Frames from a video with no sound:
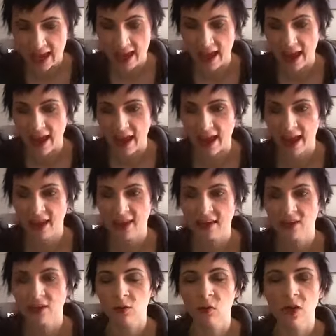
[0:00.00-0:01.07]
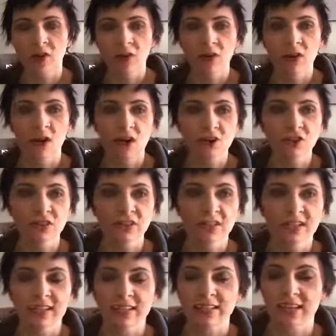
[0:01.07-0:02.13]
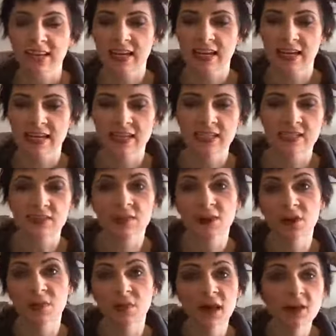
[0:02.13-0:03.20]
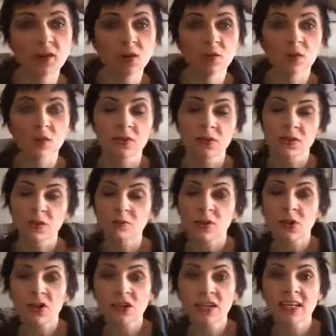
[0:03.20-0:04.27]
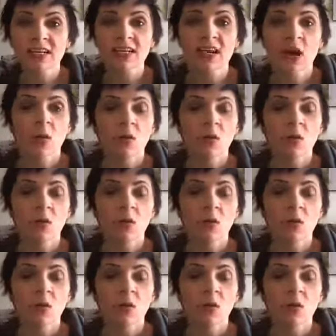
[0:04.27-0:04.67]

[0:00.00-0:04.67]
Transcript: and whether consciousness is fundamental, whether it's emergent,